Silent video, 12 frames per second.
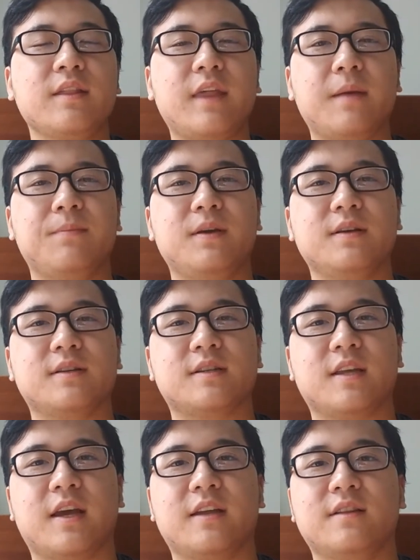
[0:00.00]
That being
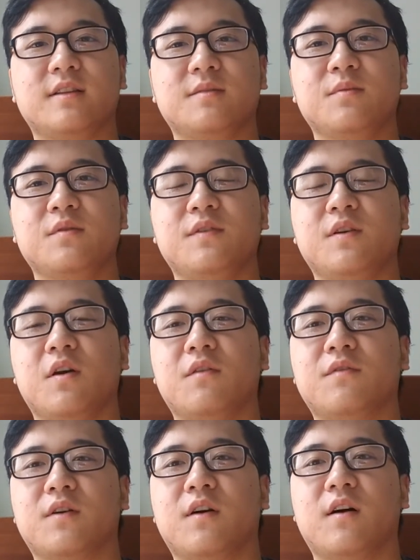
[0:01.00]
said, this movie
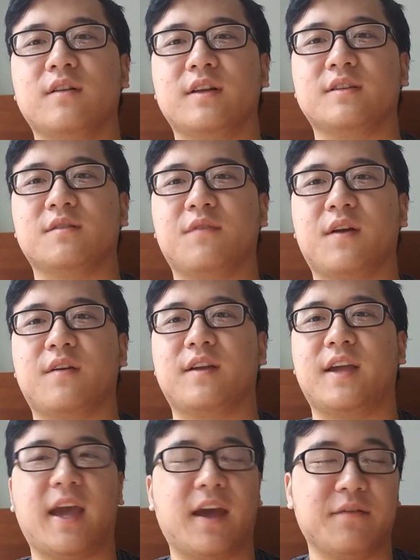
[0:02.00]
overall is a
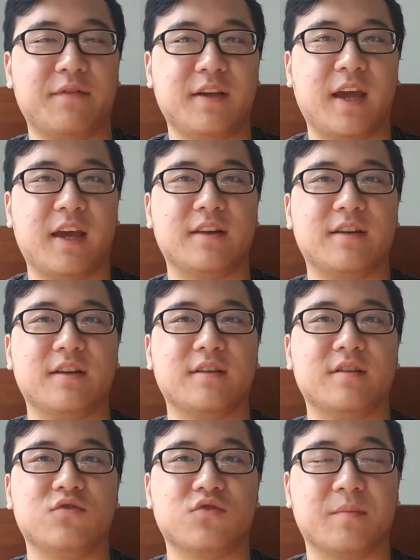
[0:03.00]
very
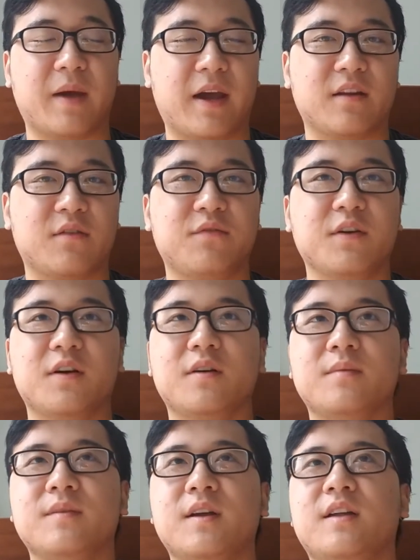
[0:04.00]
heavy-handed, dramatic
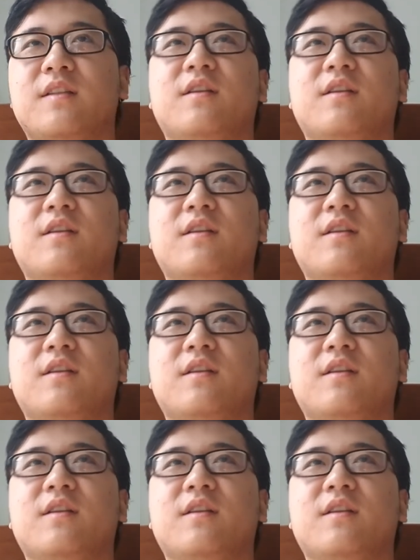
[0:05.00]
film.